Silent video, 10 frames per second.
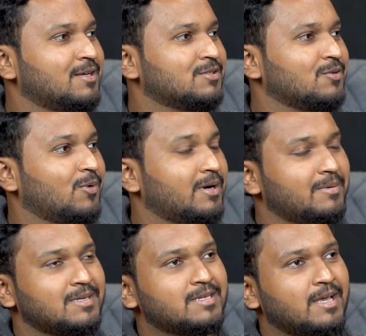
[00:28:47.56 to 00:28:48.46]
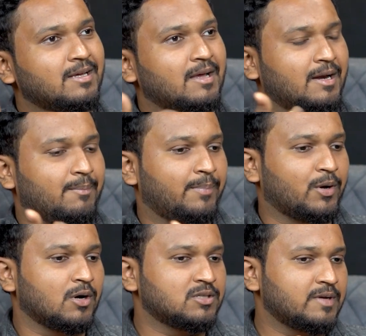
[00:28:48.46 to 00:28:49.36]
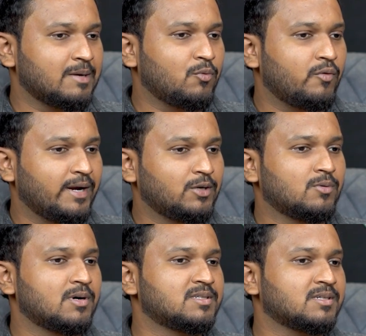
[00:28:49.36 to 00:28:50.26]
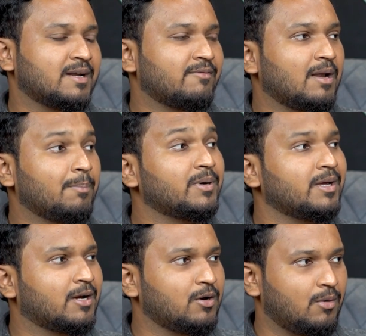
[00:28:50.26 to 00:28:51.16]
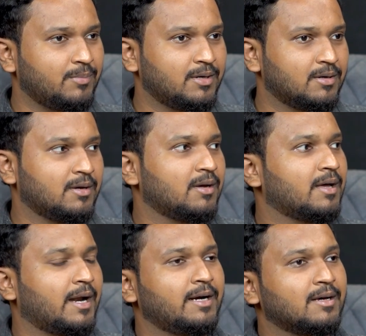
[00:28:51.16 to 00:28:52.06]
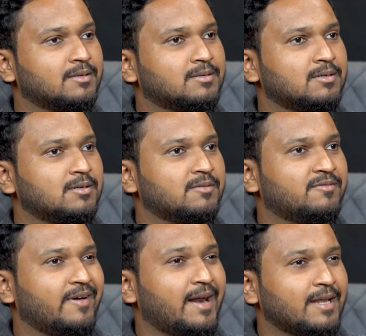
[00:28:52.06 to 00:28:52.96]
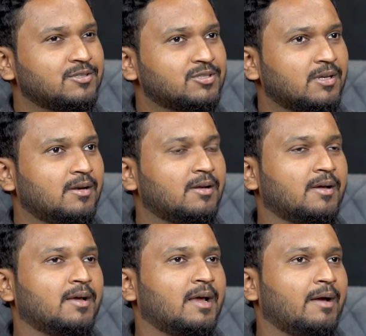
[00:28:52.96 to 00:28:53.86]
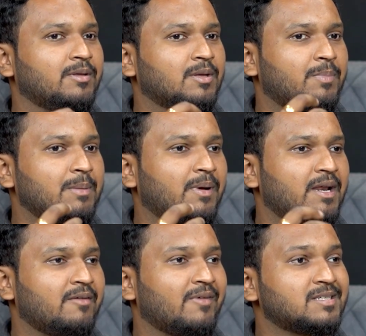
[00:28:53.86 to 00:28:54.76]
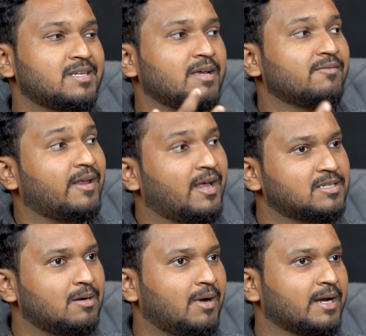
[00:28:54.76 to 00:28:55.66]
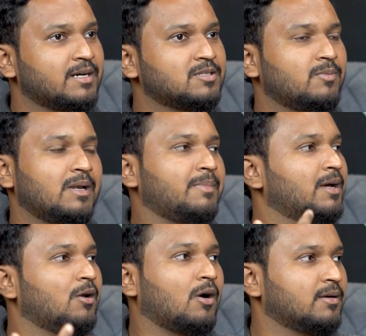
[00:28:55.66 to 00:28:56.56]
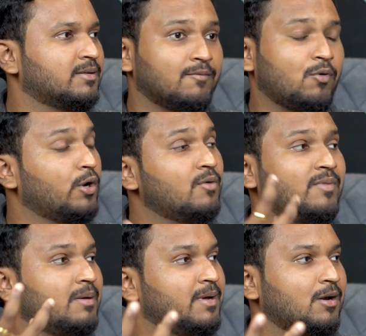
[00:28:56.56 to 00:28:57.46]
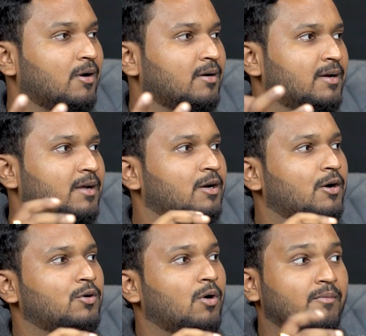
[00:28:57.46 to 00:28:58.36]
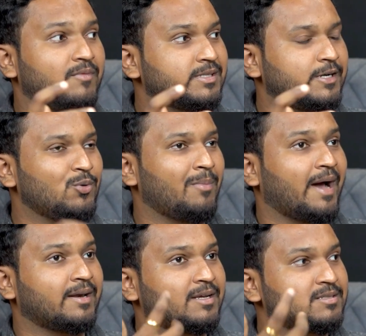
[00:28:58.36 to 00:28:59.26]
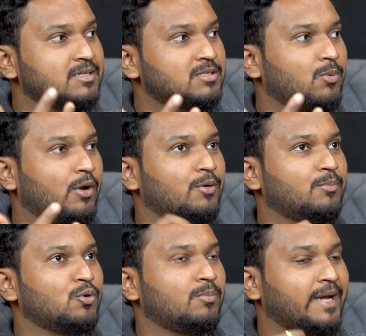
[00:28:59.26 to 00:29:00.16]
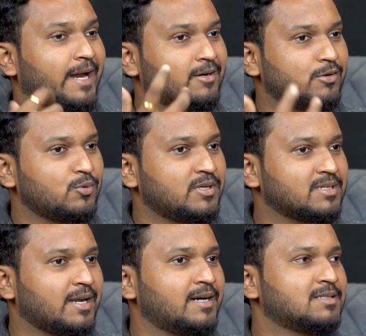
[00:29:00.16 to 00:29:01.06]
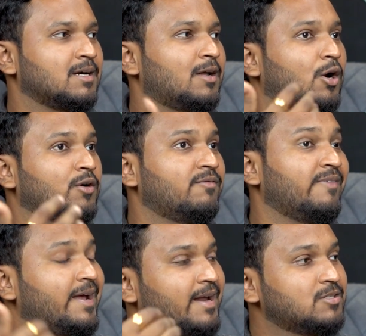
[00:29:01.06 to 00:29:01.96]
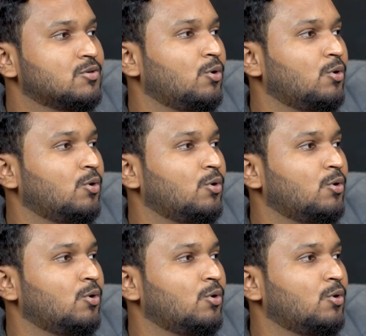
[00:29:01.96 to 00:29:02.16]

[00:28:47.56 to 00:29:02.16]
So what am I saying? Because we are moving towards a developed economy, right? The financial, the people investing in financial markets will be a lot. The volume will be a lot. Obviously, to manage this volume, to cater to these clients, a lot of finance